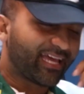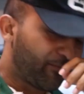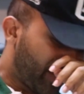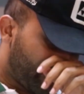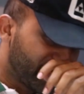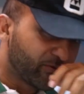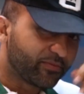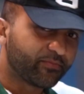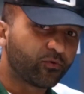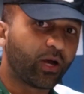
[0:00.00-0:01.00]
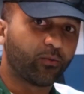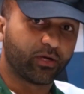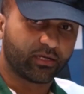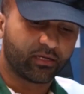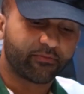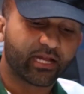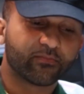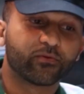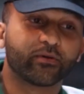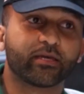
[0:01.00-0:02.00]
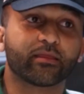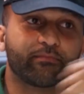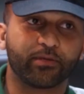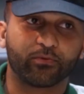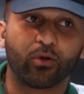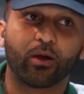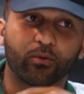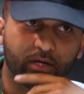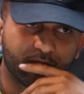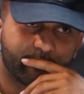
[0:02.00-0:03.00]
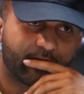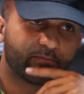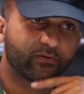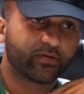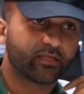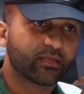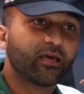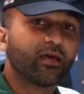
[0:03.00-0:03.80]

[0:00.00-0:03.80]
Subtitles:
I mean, I've been with people who I weren't compatible with and people who I were compatible with.